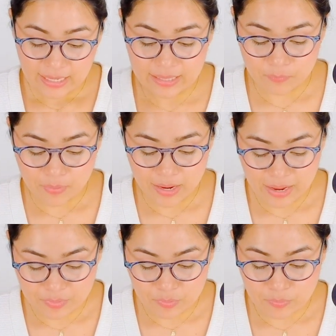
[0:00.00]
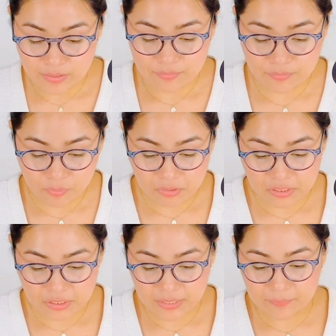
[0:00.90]
And then we have the Wheel of
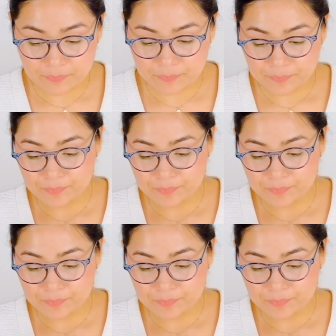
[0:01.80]
Fortune.